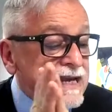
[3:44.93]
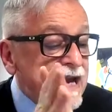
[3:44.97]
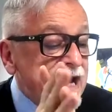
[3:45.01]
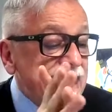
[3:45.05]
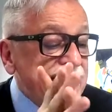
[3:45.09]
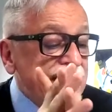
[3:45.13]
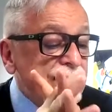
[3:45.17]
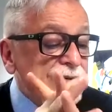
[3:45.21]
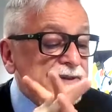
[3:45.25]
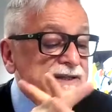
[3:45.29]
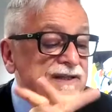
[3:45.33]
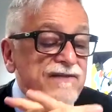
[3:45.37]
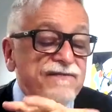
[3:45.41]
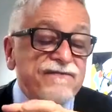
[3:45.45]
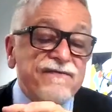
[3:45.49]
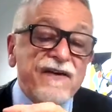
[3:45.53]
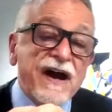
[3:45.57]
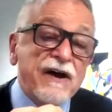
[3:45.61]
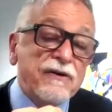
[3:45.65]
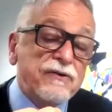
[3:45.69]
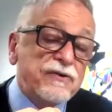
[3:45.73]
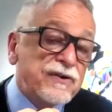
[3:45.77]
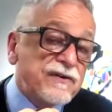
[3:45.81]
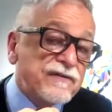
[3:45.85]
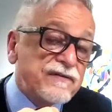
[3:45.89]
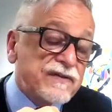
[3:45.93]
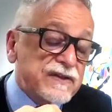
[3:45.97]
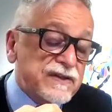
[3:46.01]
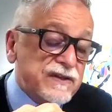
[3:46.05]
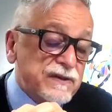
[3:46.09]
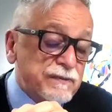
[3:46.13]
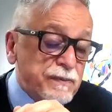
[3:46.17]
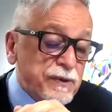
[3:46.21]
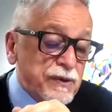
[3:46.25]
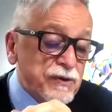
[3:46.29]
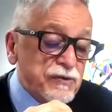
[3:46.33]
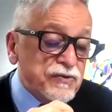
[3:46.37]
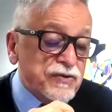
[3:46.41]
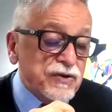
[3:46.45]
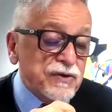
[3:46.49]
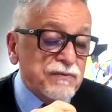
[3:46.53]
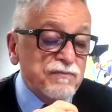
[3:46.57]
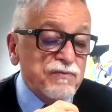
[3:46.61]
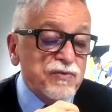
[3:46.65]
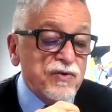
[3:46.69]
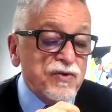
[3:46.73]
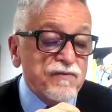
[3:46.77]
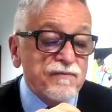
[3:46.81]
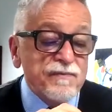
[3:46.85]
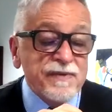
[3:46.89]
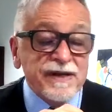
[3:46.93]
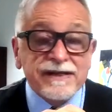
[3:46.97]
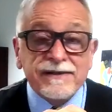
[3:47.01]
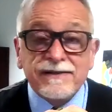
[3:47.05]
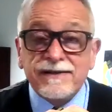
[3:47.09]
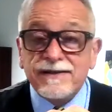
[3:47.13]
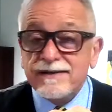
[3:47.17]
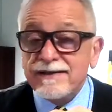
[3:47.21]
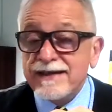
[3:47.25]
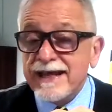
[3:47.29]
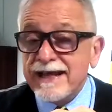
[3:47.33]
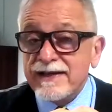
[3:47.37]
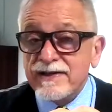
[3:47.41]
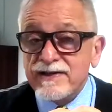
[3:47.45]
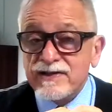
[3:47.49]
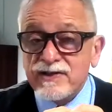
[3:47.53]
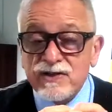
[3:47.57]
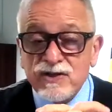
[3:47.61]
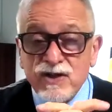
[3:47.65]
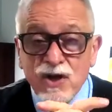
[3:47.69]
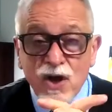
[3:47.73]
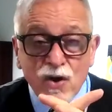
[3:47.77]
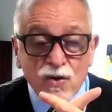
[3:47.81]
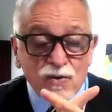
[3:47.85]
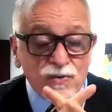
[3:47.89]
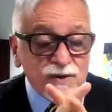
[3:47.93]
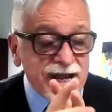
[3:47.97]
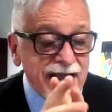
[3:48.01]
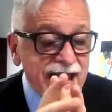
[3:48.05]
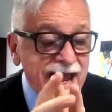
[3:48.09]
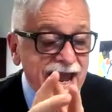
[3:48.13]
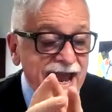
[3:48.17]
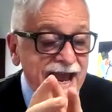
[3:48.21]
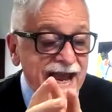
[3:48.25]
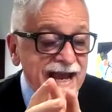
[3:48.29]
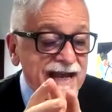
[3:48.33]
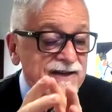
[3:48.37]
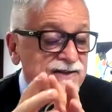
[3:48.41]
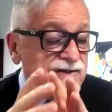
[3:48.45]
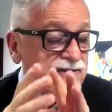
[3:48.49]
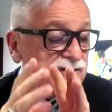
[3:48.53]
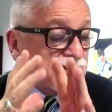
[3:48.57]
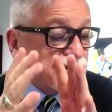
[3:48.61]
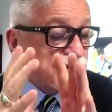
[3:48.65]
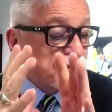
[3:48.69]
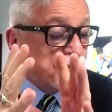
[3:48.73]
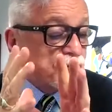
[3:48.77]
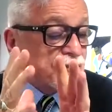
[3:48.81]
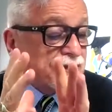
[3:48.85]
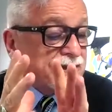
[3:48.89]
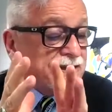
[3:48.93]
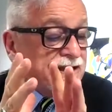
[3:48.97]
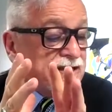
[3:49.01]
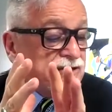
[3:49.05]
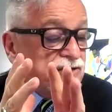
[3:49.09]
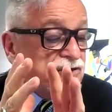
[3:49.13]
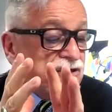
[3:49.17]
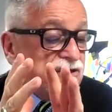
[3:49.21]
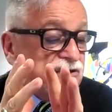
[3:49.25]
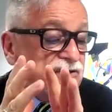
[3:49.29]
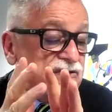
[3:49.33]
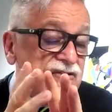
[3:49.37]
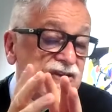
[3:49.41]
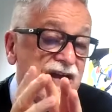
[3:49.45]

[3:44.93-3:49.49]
and he was the founder of a spiritual movement that is known as the religious